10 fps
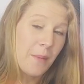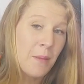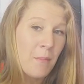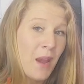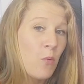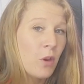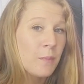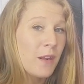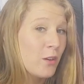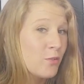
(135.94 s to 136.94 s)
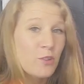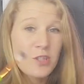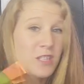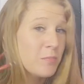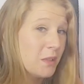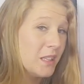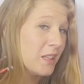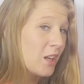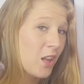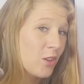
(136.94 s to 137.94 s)
It might work better for just
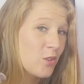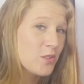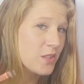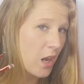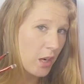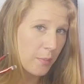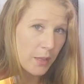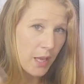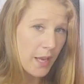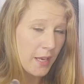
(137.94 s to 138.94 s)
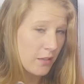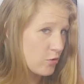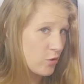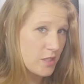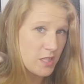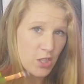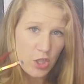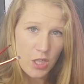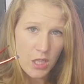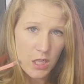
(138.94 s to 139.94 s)
blending colors, not applying
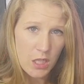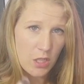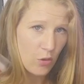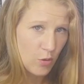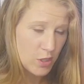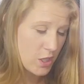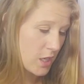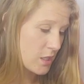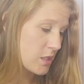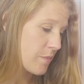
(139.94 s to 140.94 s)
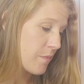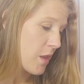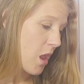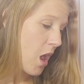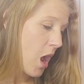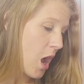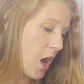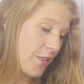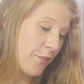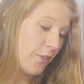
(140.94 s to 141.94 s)
transition and crease shades.
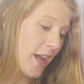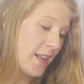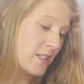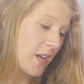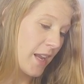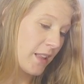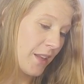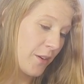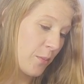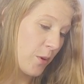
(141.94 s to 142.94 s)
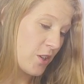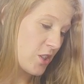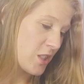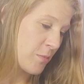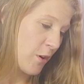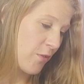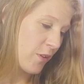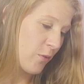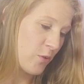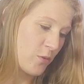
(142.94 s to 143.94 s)
The flat, tight liner brush is
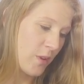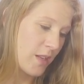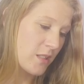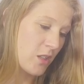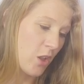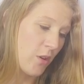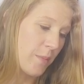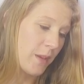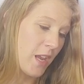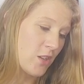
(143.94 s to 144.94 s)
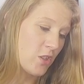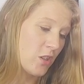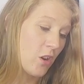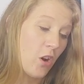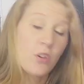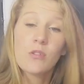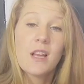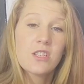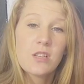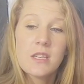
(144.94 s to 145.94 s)
perfect for direct color application on your
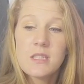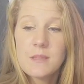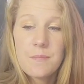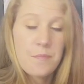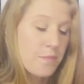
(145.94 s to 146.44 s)
lash lines.